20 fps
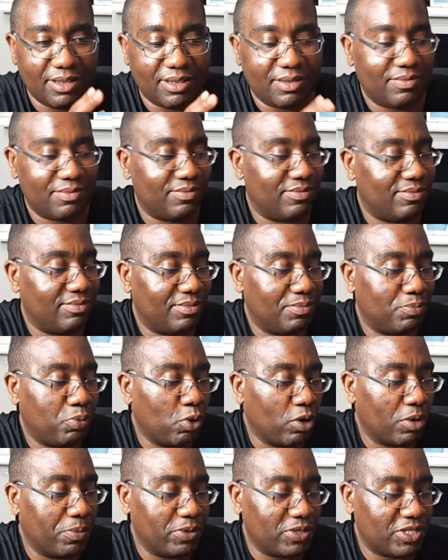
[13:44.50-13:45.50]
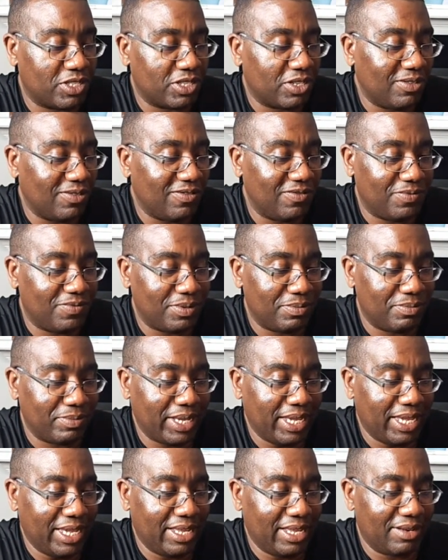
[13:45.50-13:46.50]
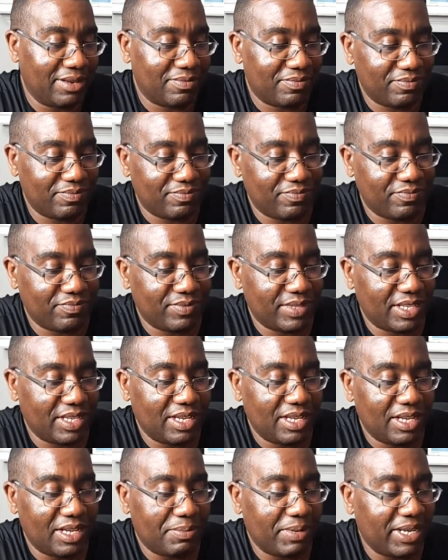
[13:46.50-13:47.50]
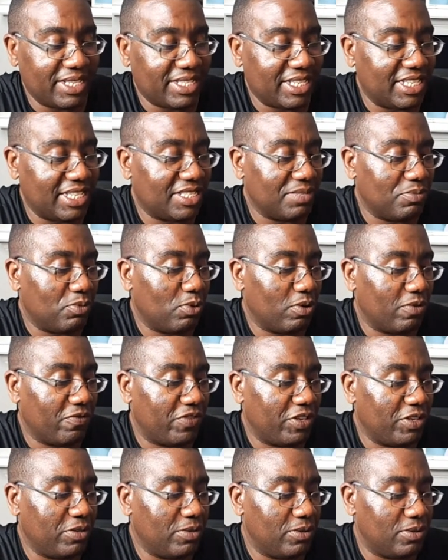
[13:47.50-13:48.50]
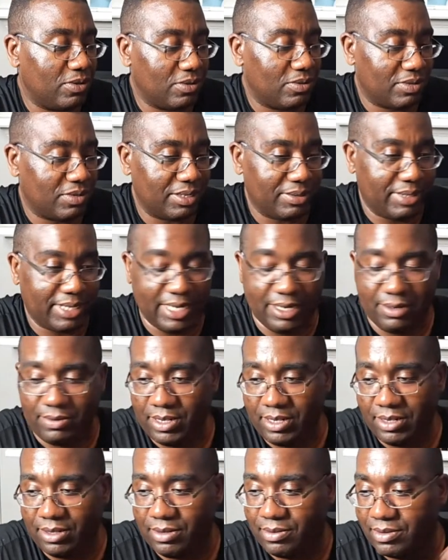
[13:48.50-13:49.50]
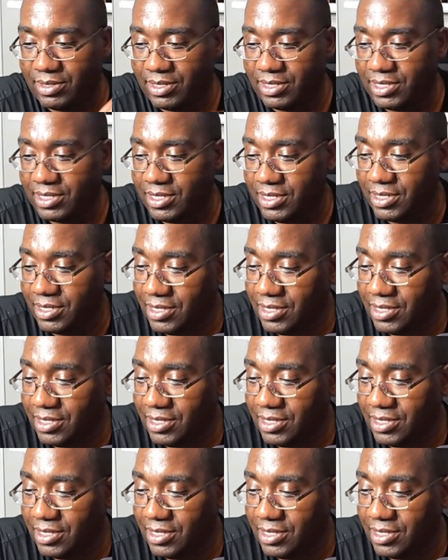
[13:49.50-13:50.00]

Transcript: um, portable stove, but man, I might have to get some more fuel. I don't know. It's